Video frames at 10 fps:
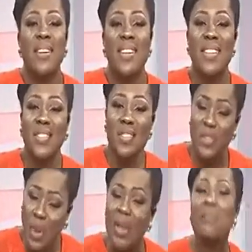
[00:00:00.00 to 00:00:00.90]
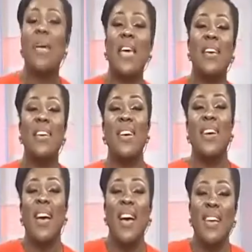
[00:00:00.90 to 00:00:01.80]
he's just joined me,
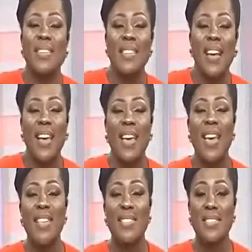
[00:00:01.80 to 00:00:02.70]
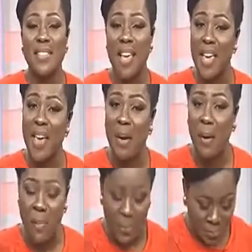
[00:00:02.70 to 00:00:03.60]
and he's
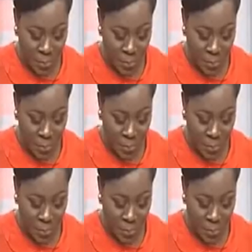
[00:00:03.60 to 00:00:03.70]
CEO,